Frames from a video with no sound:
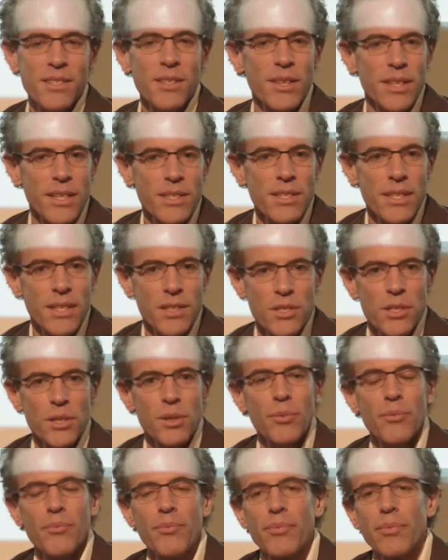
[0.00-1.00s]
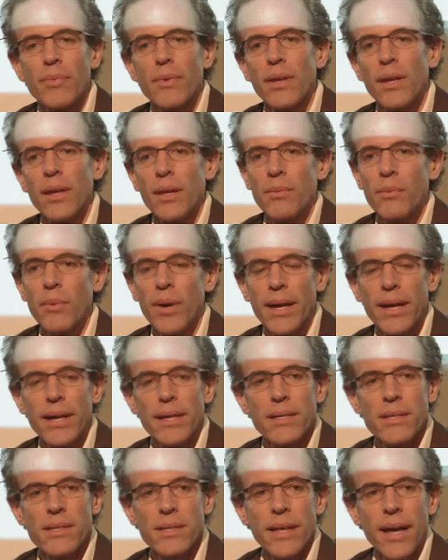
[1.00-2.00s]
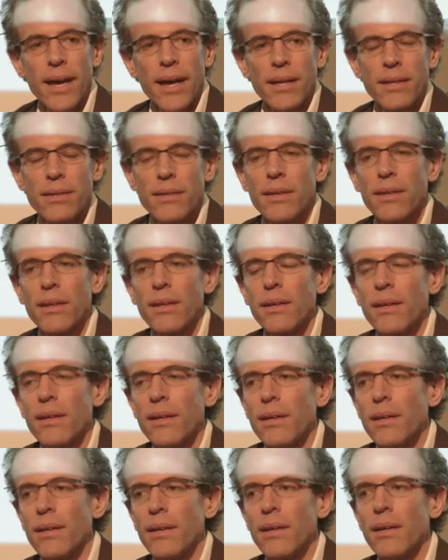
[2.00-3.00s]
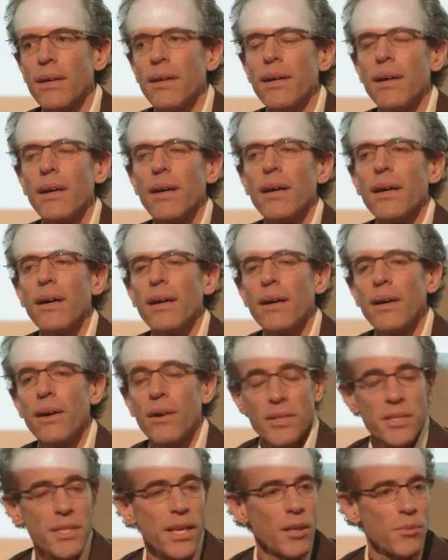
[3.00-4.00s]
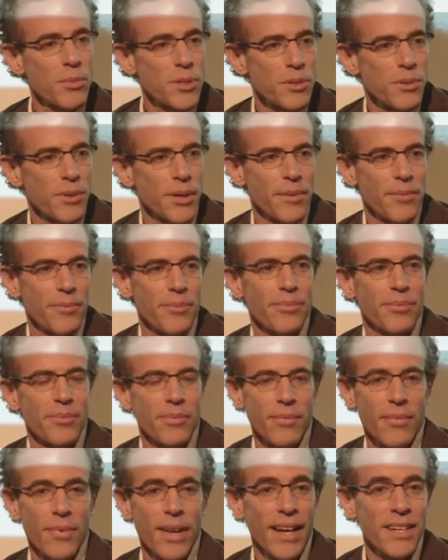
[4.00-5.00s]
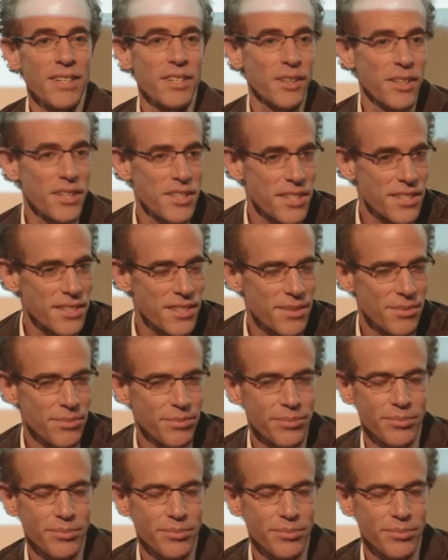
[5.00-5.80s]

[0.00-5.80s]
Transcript: to this issue in ways that uh, are celebratory and delicious?